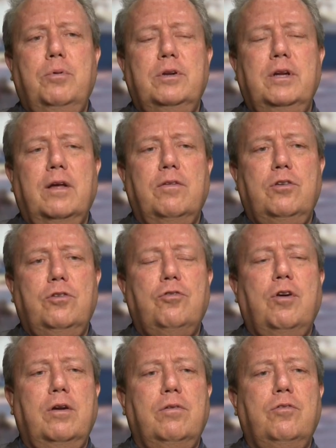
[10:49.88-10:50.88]
put together to
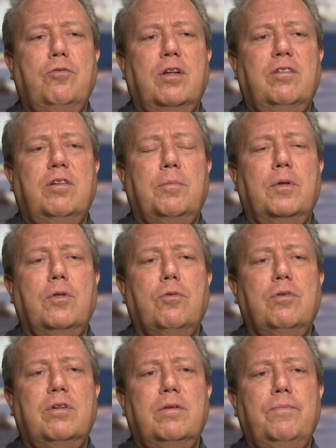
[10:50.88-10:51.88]
try to address some of
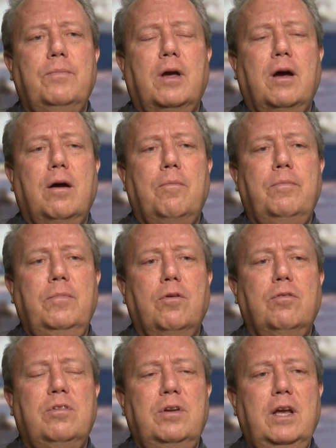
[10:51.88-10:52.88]

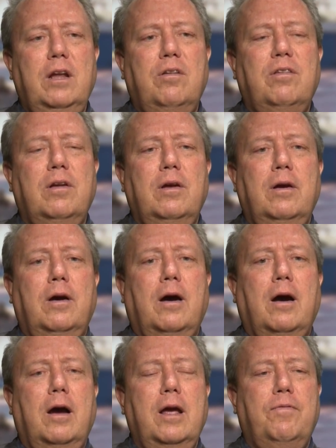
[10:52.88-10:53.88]
those needs.
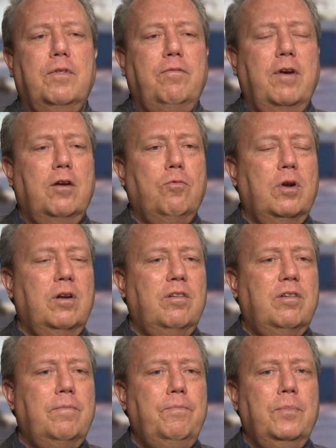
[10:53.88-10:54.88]
If the
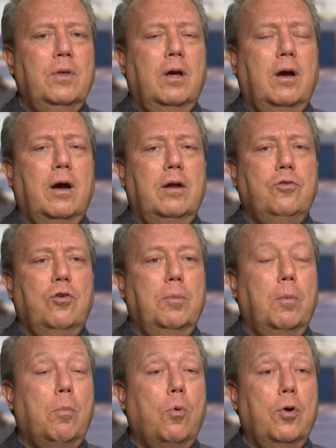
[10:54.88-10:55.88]
veterans during
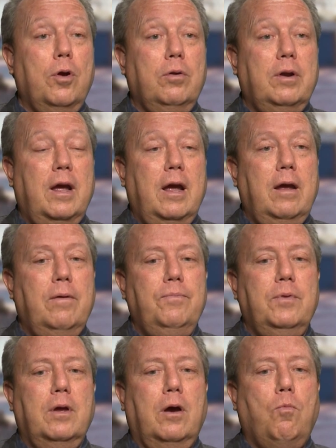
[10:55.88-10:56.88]
Memorial Day
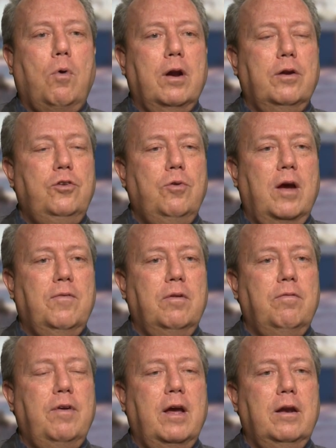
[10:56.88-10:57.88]
wanted to have an
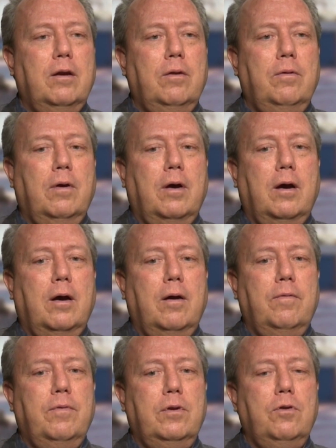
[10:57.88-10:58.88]
event,
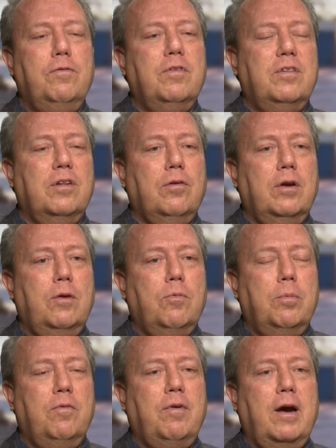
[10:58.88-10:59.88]
the new facility would
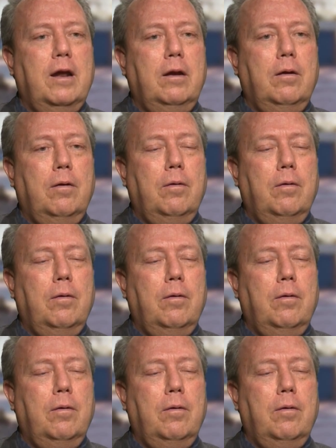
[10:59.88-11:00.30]
provide